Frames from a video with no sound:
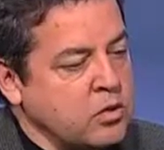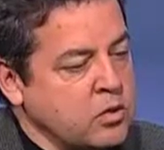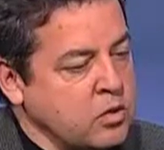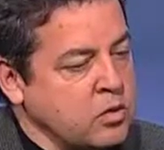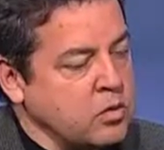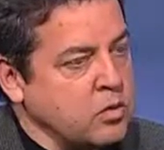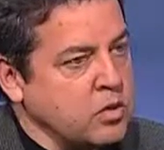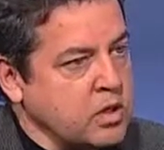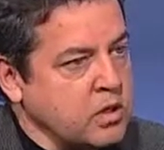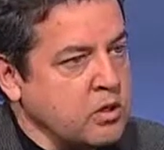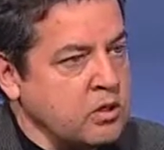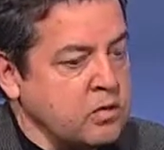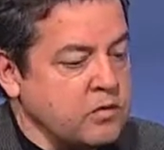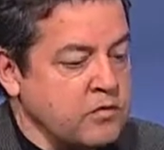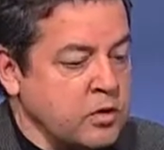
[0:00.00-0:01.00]
though,
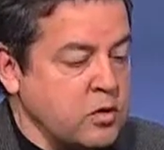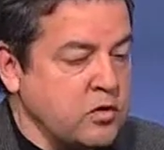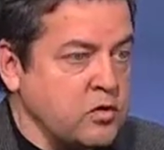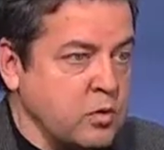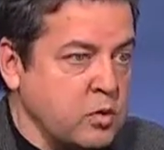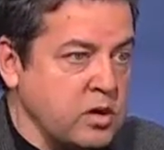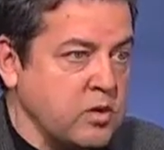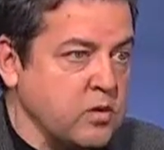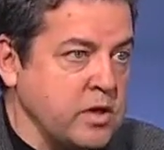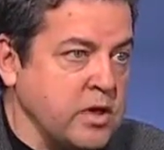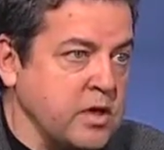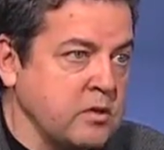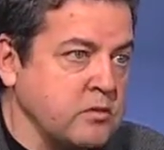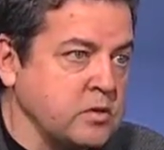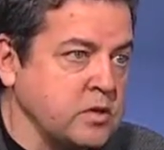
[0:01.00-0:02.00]
here in Vancouver working with
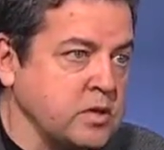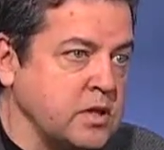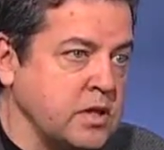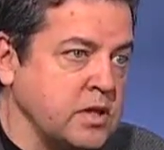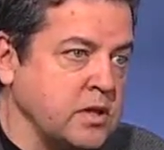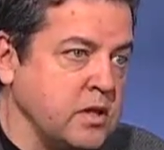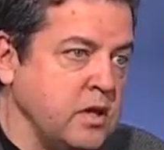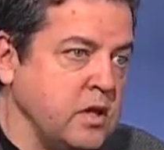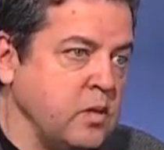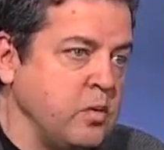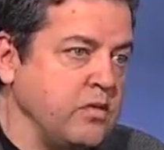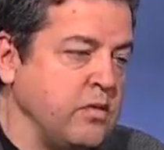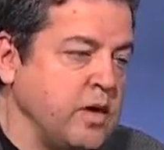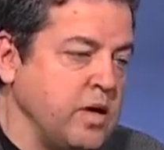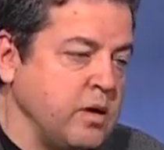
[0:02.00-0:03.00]
animals that
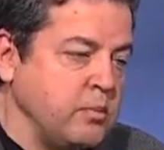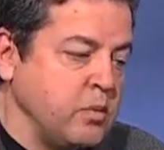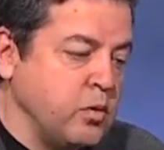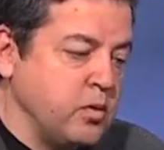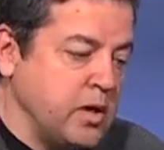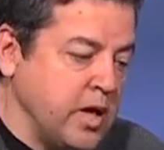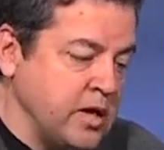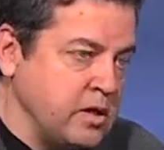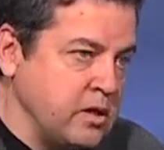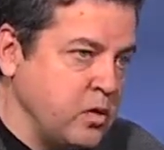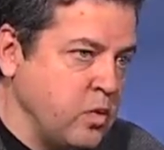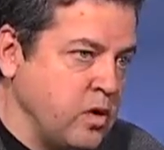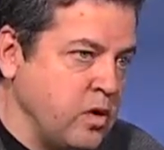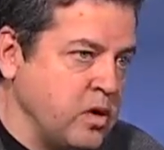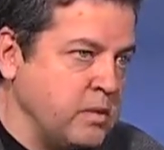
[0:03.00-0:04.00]
we've had both at the
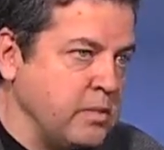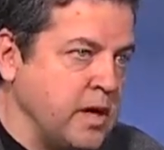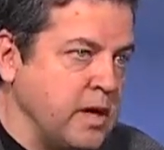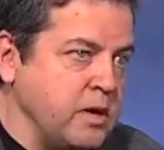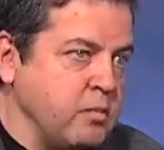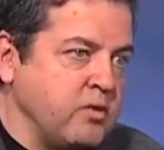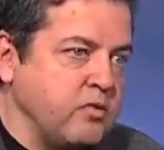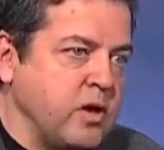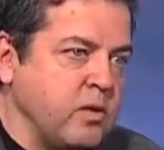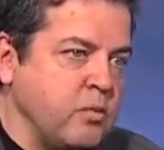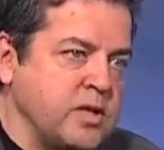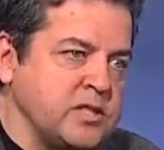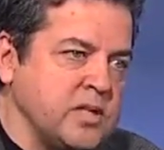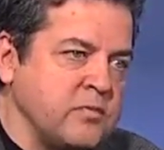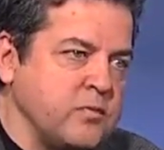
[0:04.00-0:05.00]
aquarium and we've gone
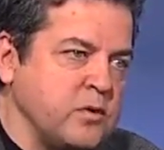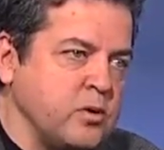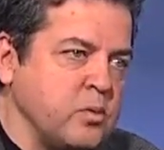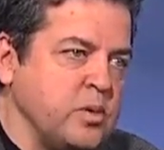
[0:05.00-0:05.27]
one step further.